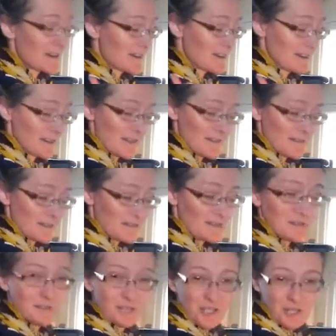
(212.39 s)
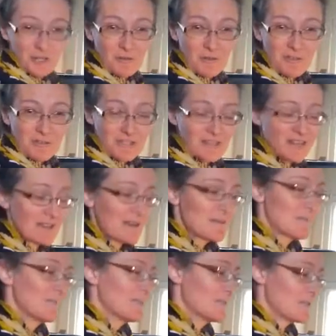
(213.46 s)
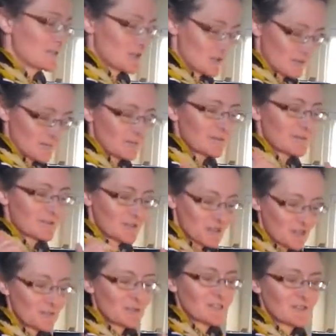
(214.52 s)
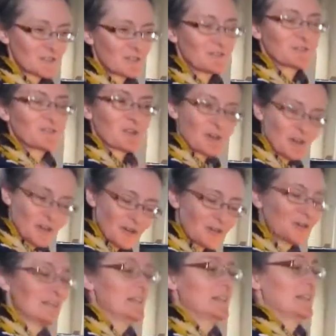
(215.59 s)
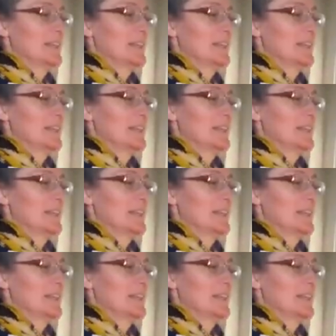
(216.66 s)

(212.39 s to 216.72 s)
I'd love it if you could show this to them, or to show this video to her,